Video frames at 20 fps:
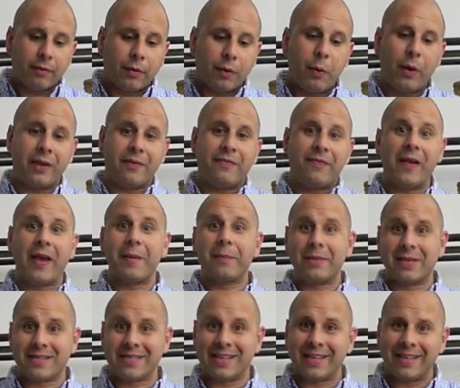Quite
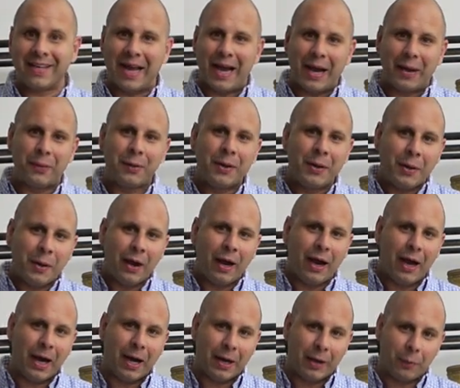famously now,
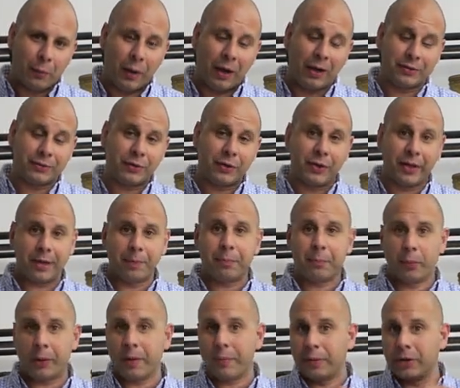while doing
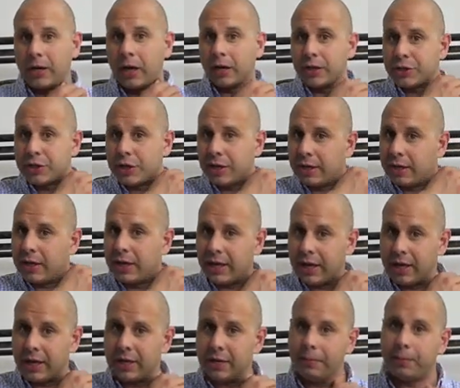pre-production
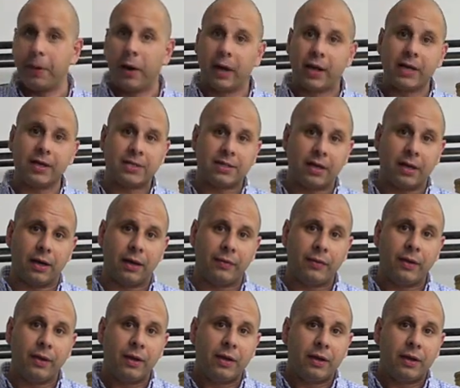in Pakistan,